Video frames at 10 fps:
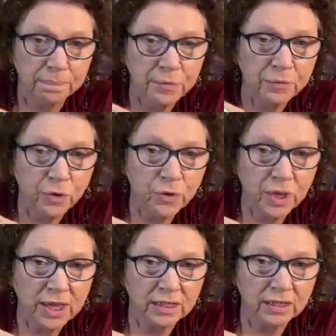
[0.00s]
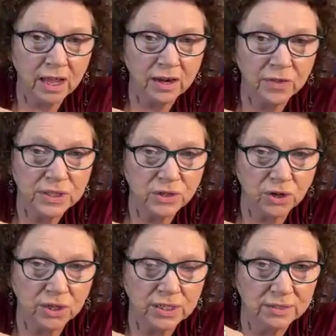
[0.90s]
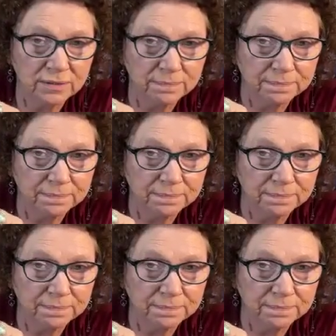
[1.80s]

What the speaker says: before you can get a lot of this started.